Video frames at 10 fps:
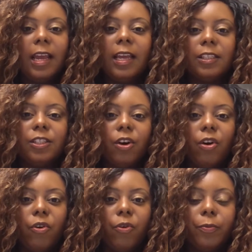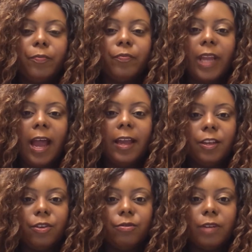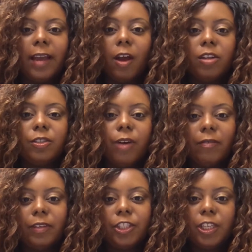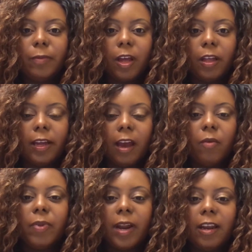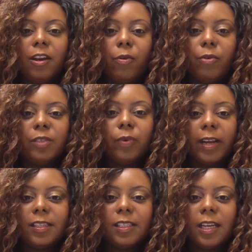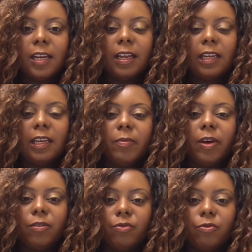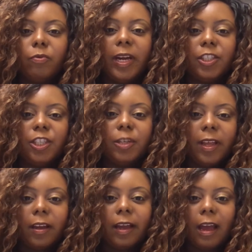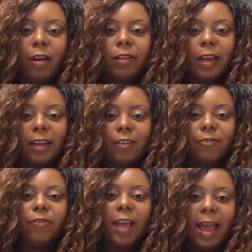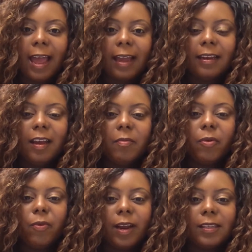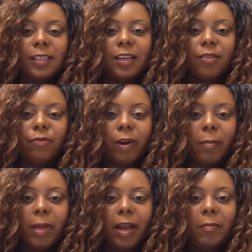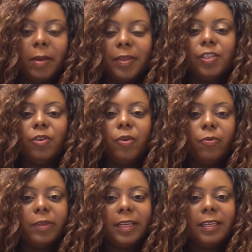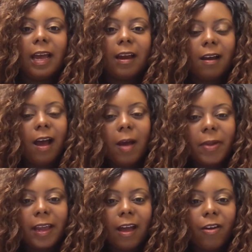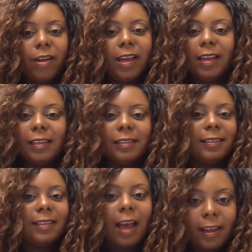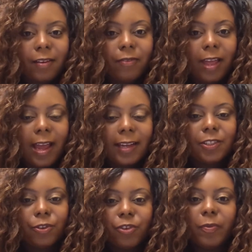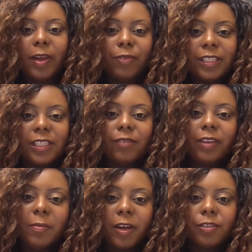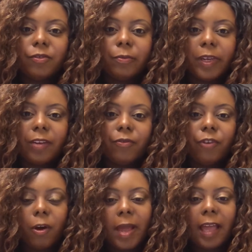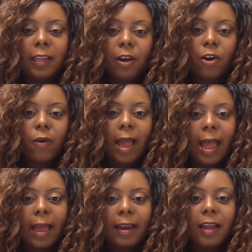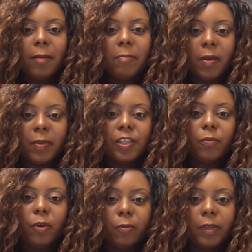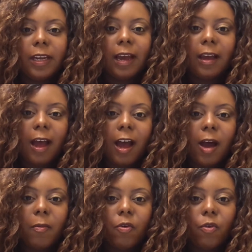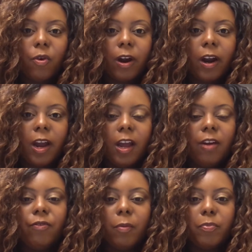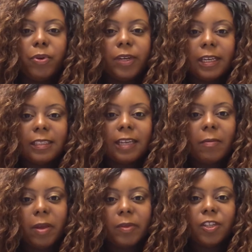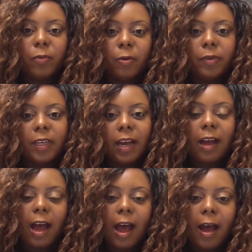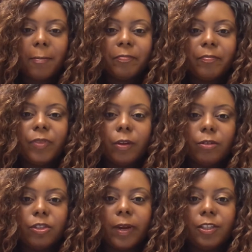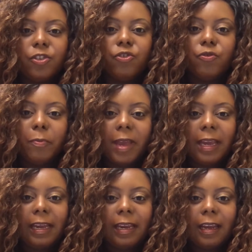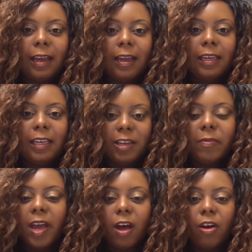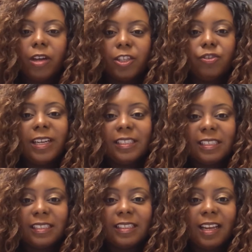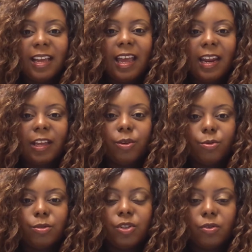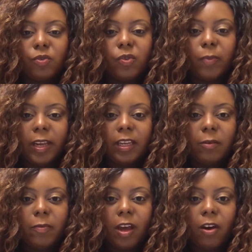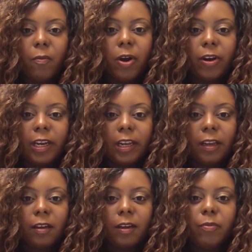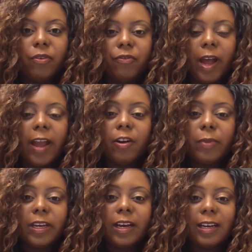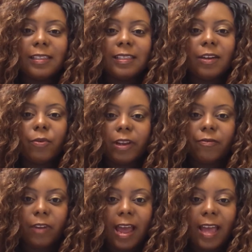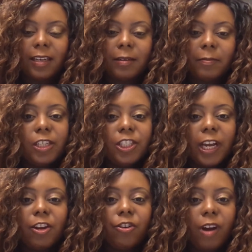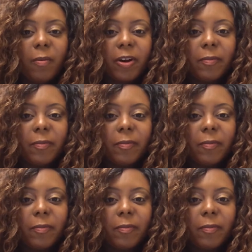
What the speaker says: And so I also have a Gmail account, but I notice when I send an email through my Gmail account that I get flagged. But when I send it from my MamieTillMobley.com account, it does not get flagged. So you may receive emails from me from hello@MamieTillMobley.com or from bookings@MamieTillMobley.com. Those are my two main email addresses, and I use those with my email marketing provider because they don't get flagged. Check your grammar.